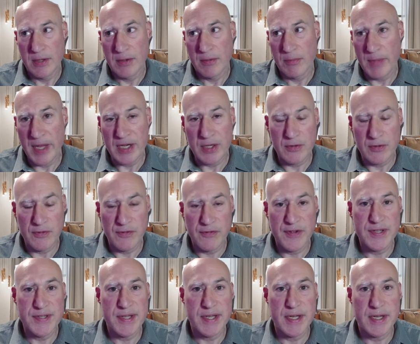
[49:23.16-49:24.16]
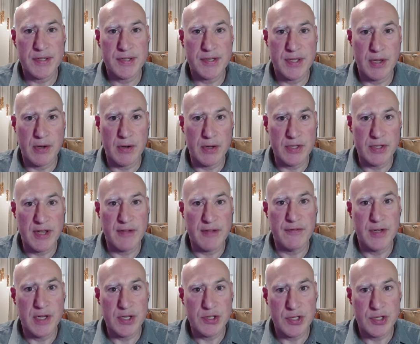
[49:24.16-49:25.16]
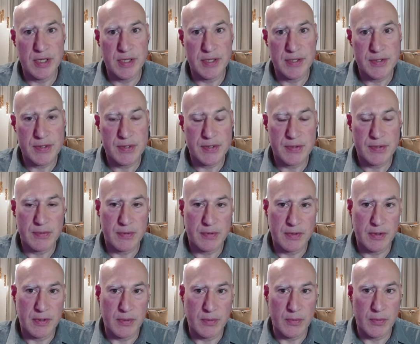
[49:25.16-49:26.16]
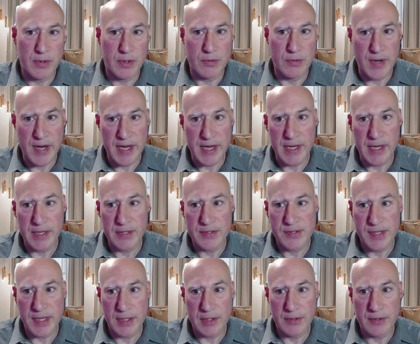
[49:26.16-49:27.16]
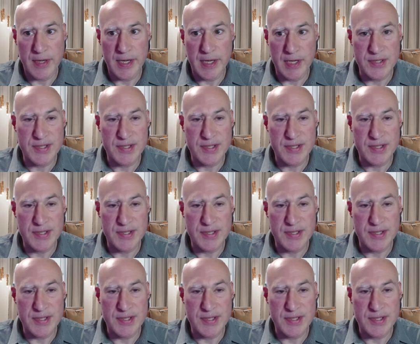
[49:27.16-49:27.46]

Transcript: medical physics, there are definitions, gray, centigrade.